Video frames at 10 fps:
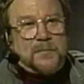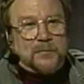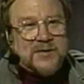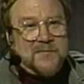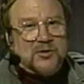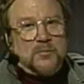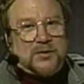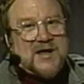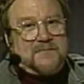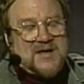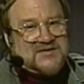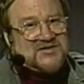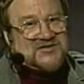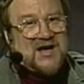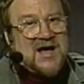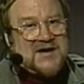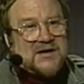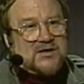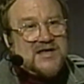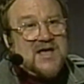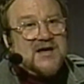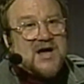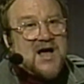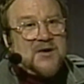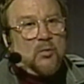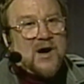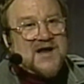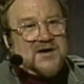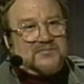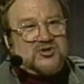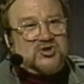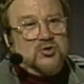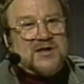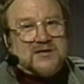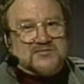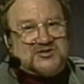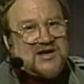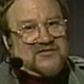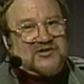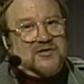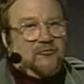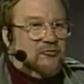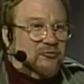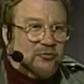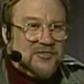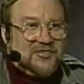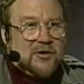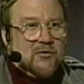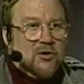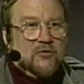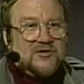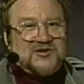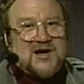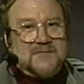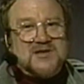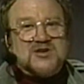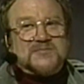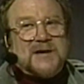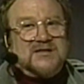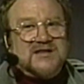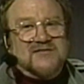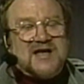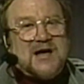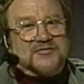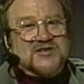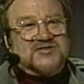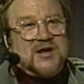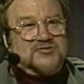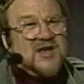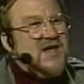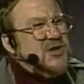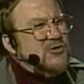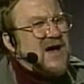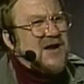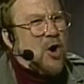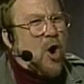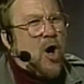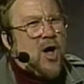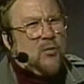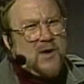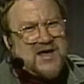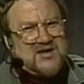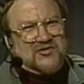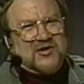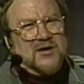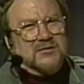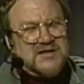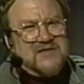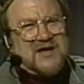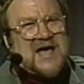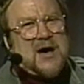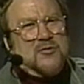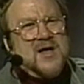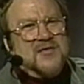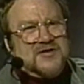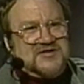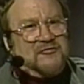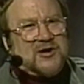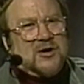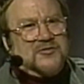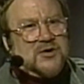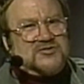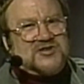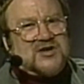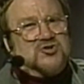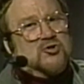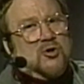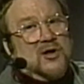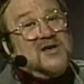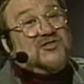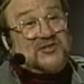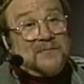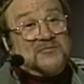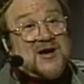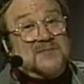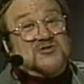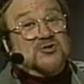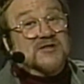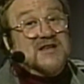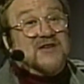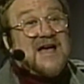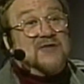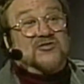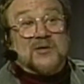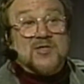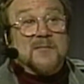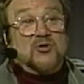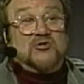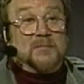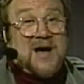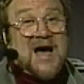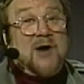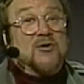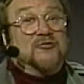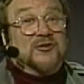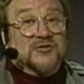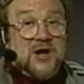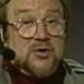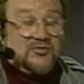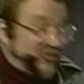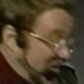people who play pentatonically kind of wind up shooting themselves in the foot, though, over time, because by leaving out these notes, you're not always leaving out the difficult notes to control. Sometimes you're leaving out some of the most powerful notes